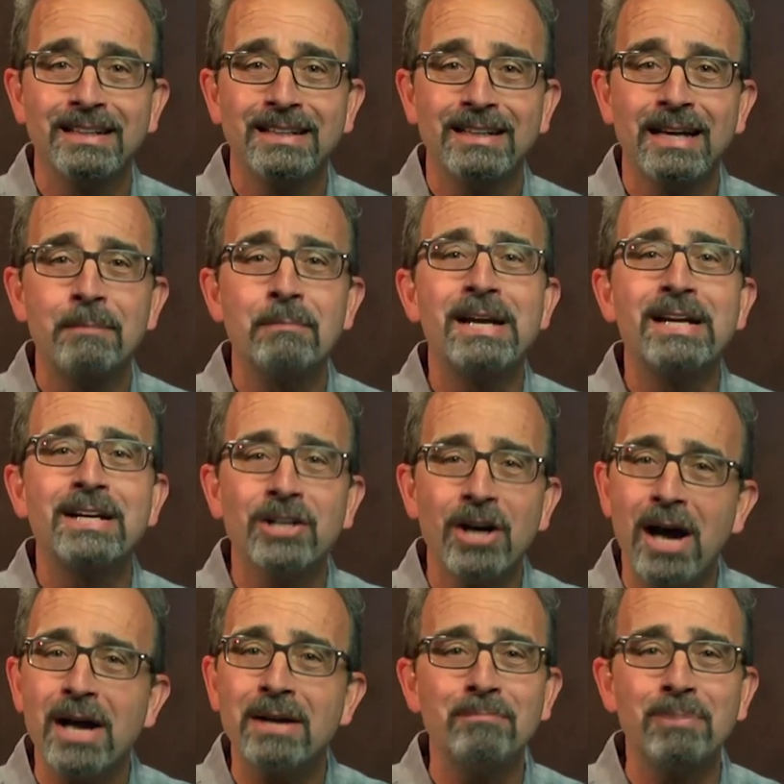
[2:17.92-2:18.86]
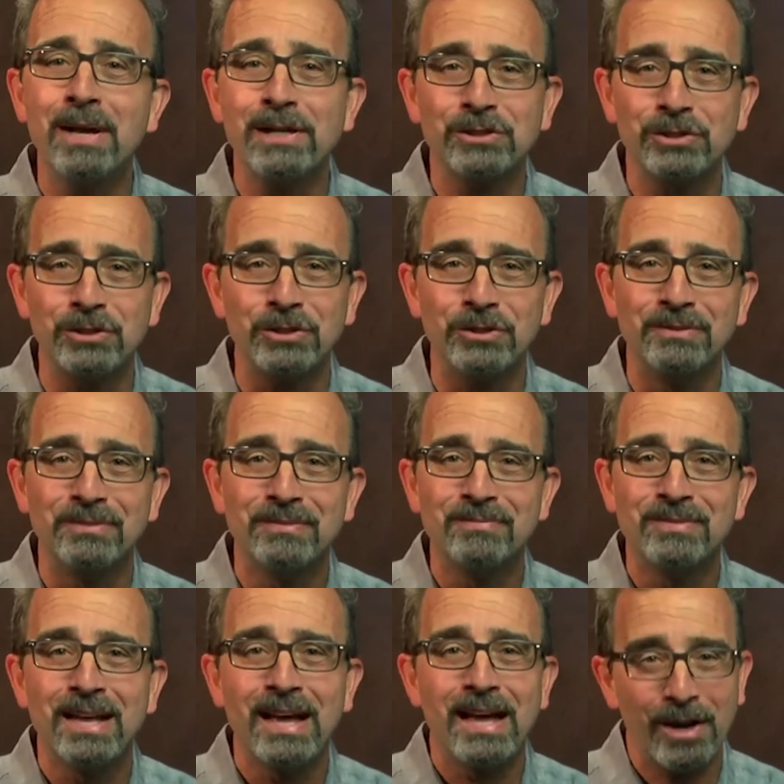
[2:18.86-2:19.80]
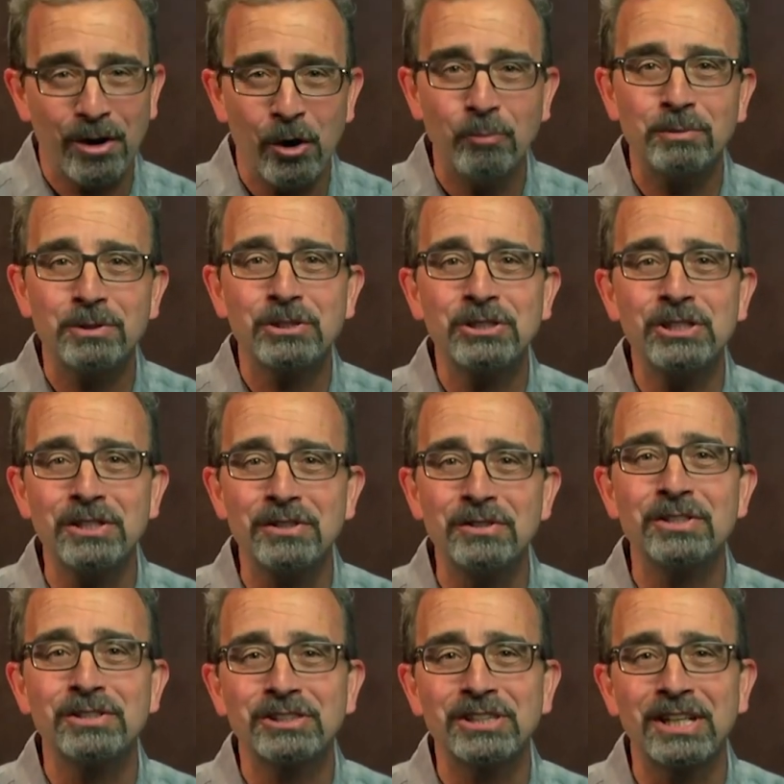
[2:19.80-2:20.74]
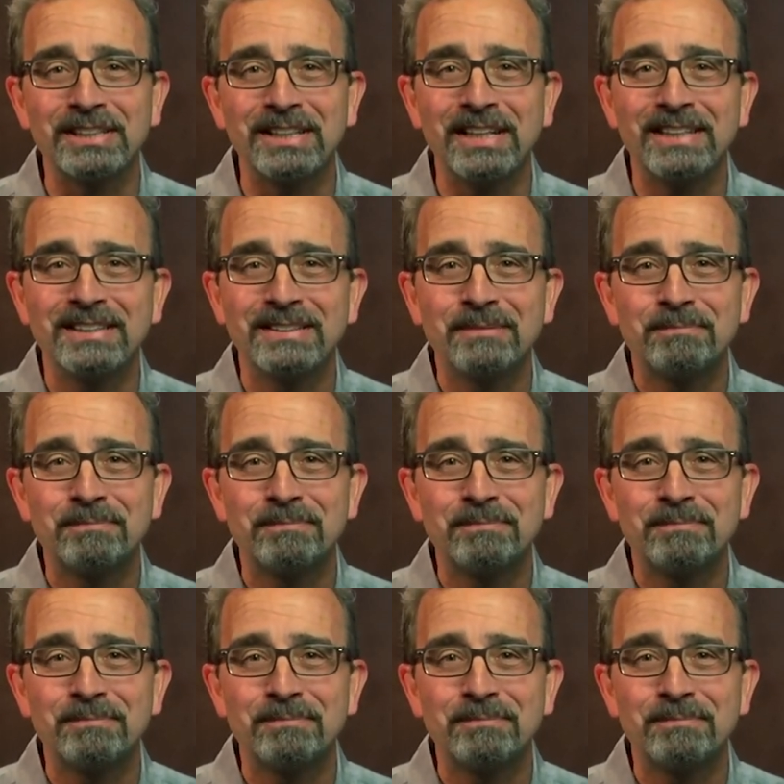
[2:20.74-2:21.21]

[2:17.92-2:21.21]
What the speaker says: And may God bless you. And I hope to see you this Sunday.